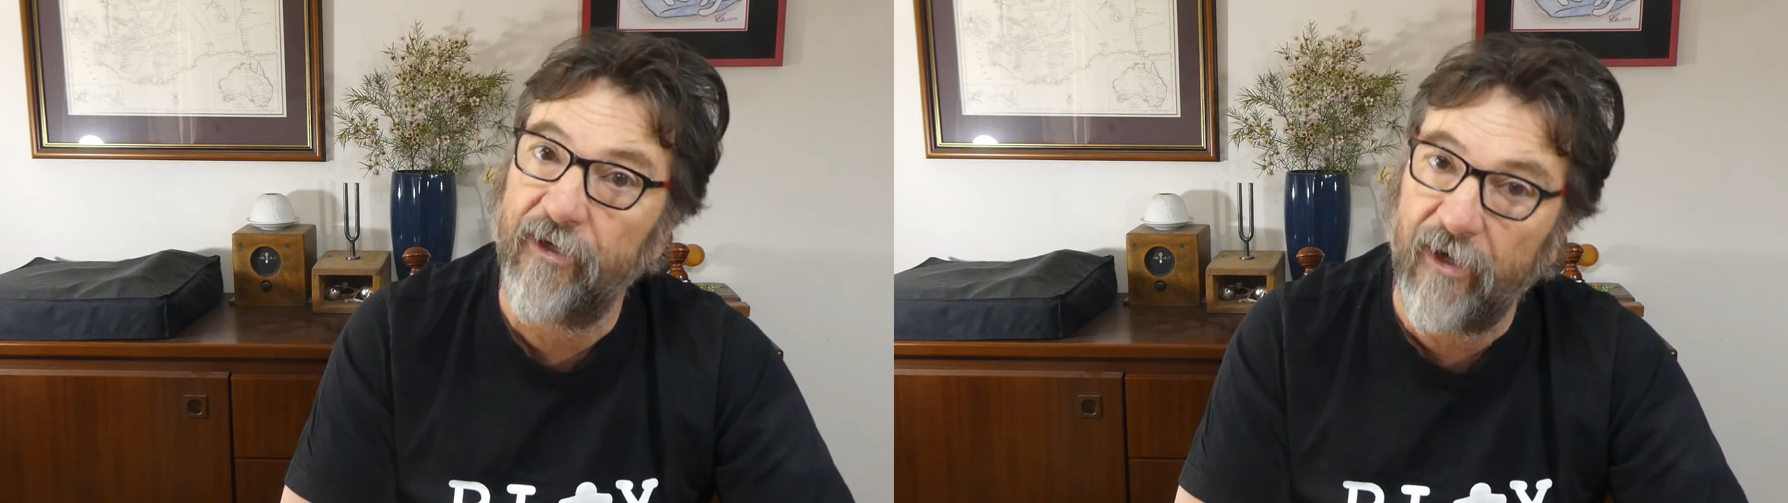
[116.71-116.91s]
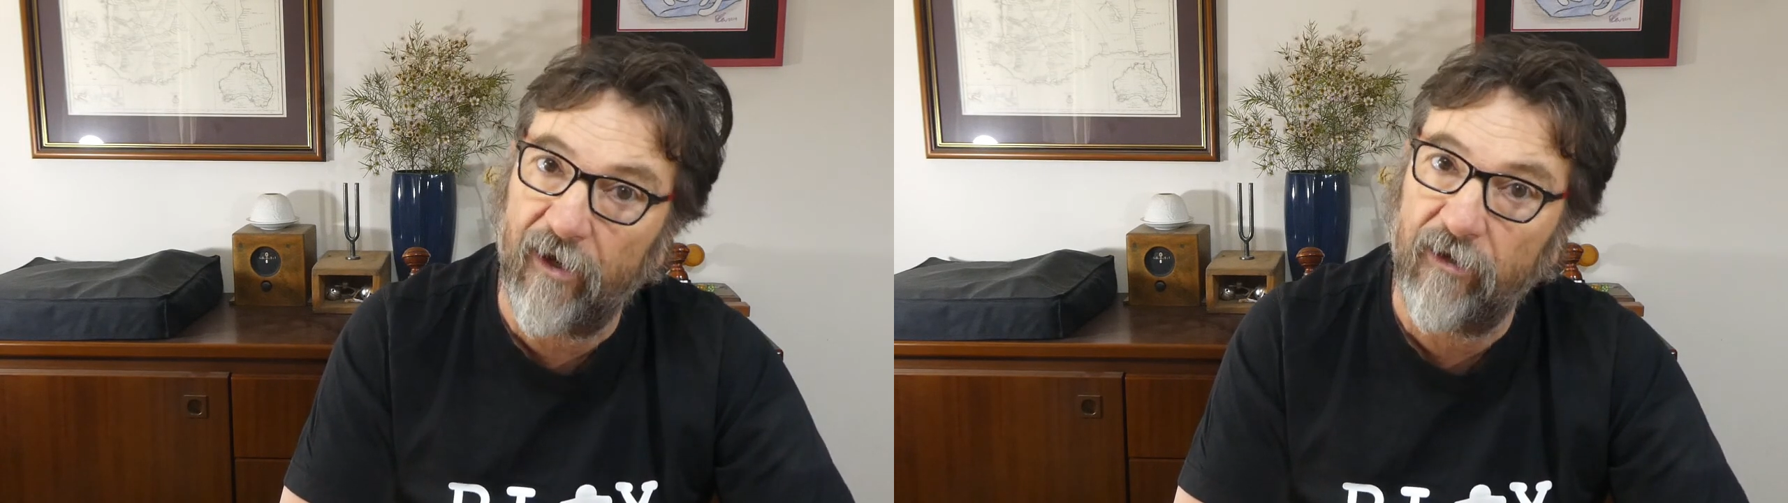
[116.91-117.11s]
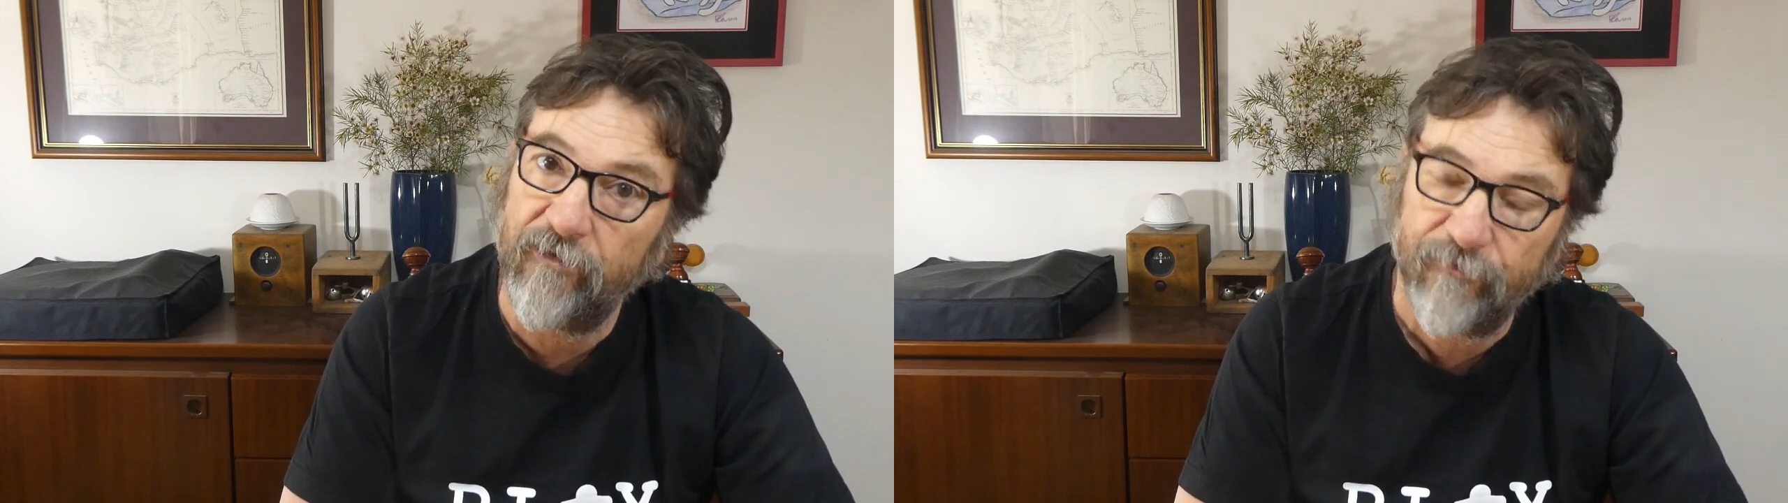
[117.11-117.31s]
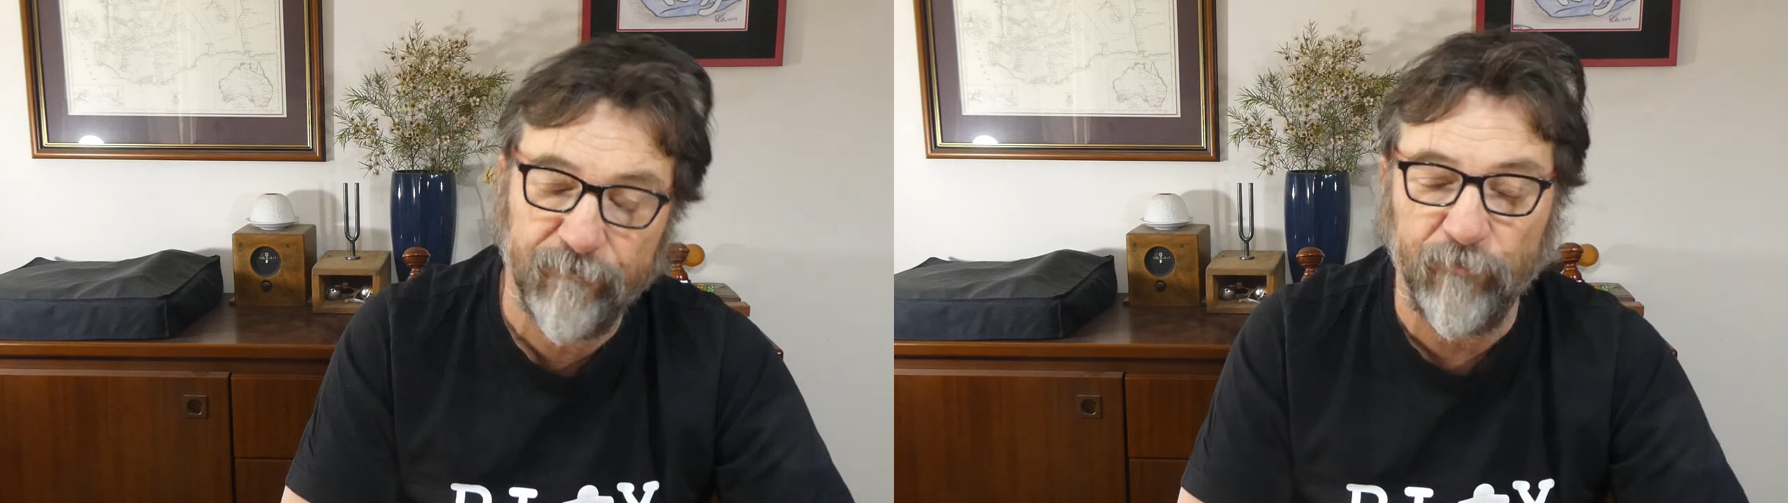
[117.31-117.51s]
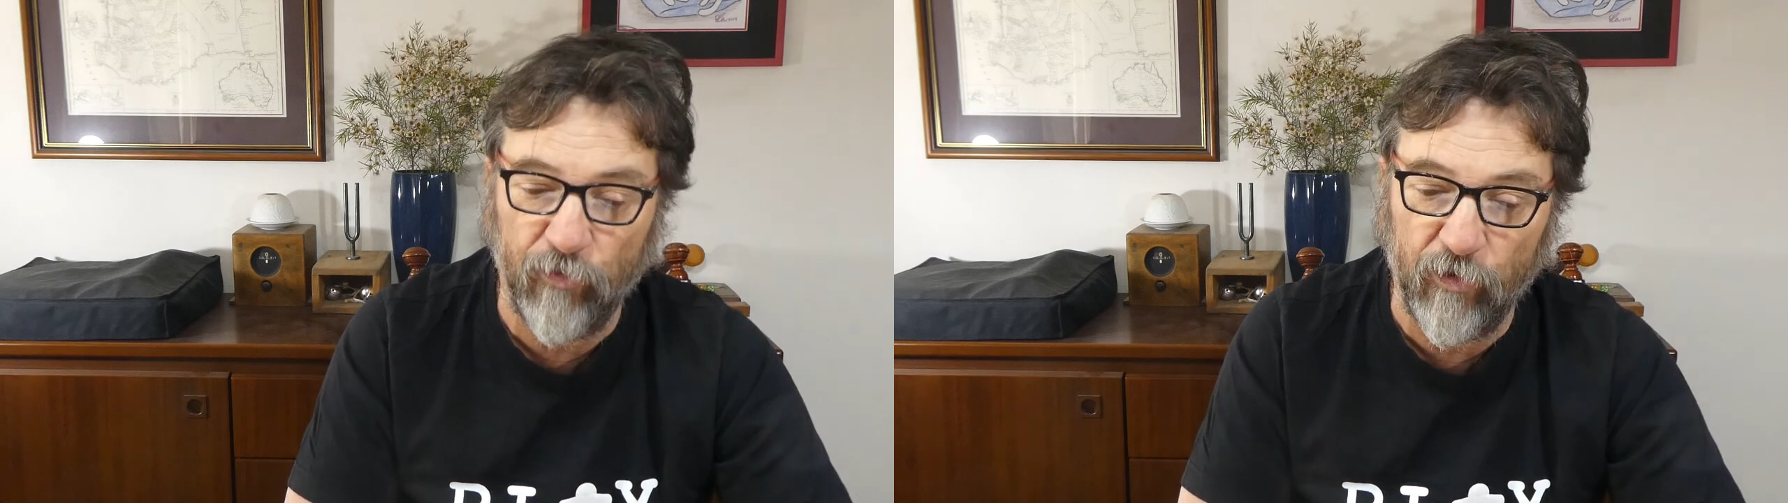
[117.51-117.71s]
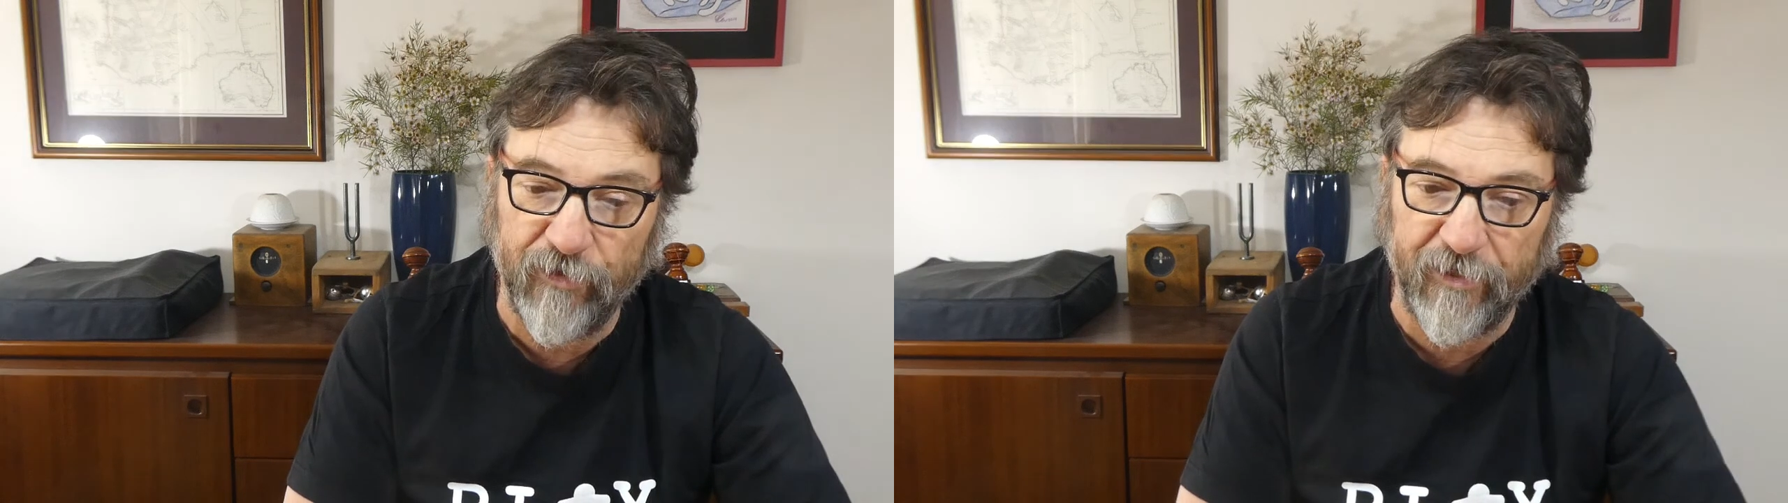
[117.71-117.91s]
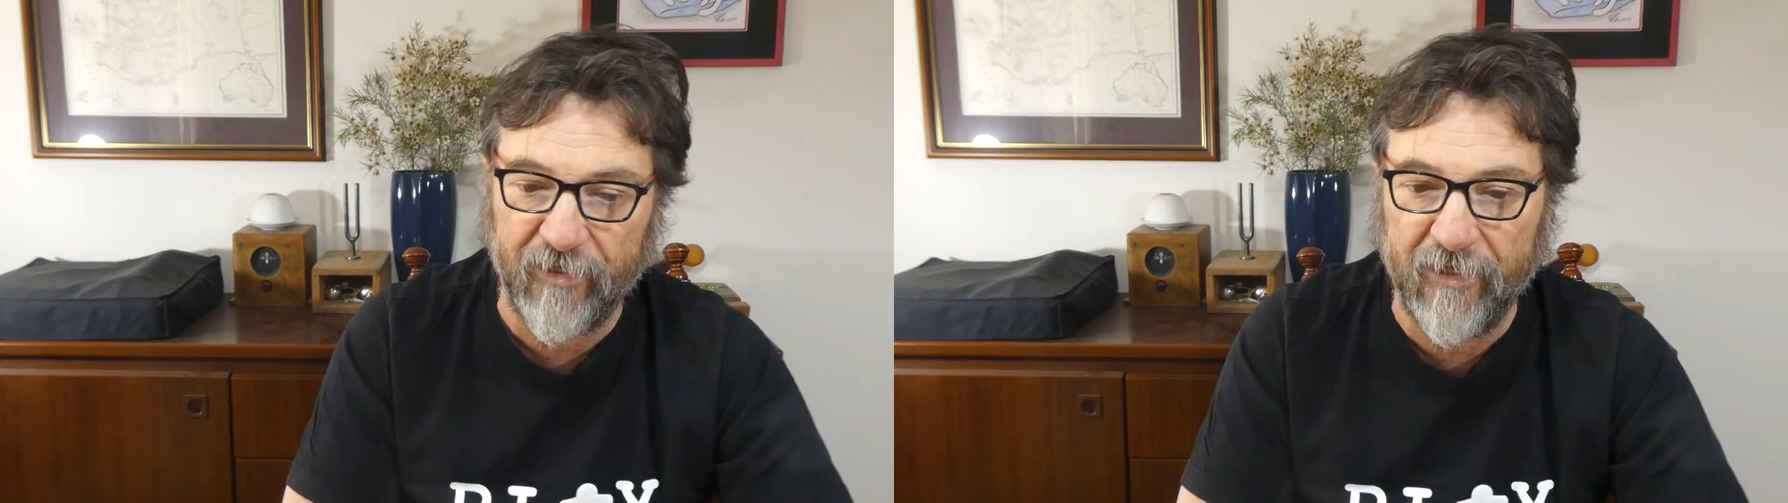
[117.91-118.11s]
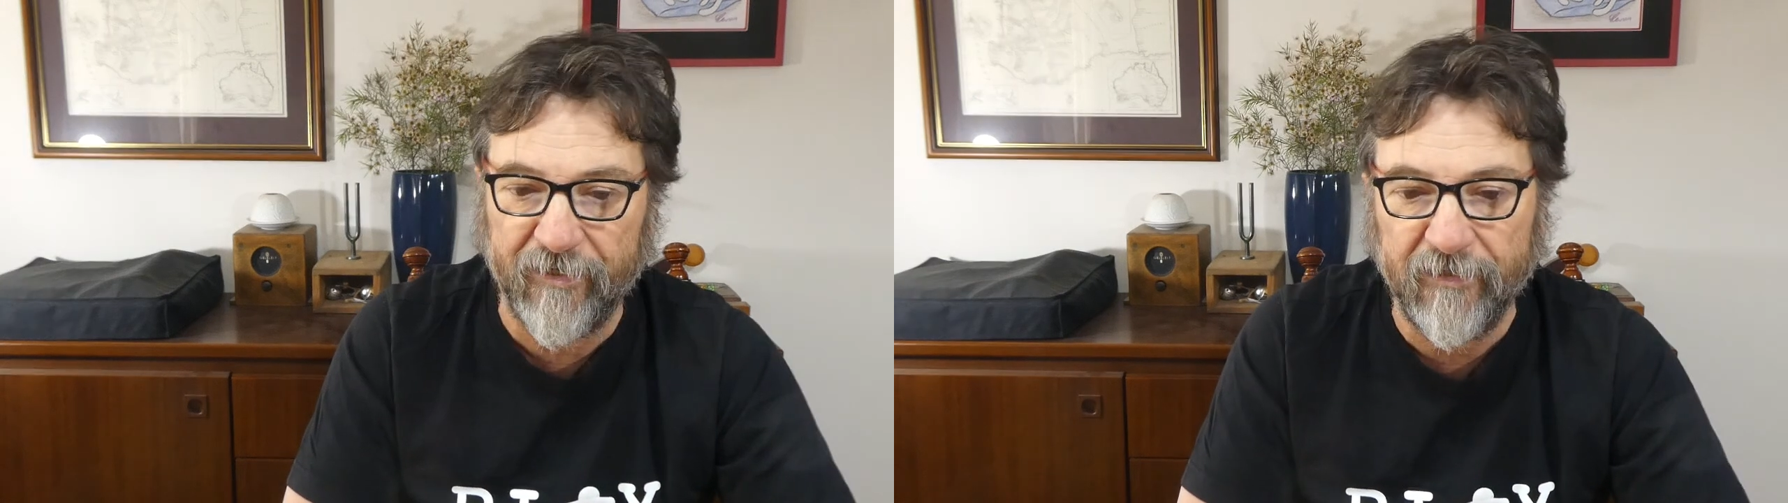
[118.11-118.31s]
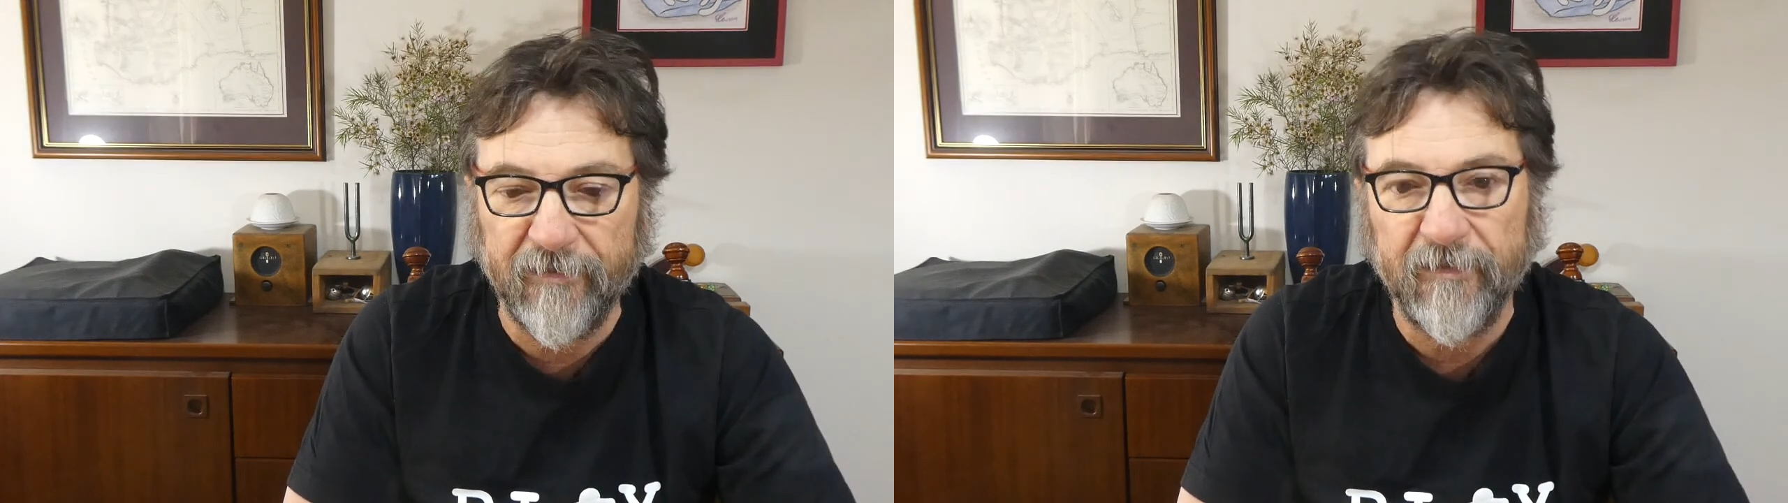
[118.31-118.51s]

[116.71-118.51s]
now, more on that later.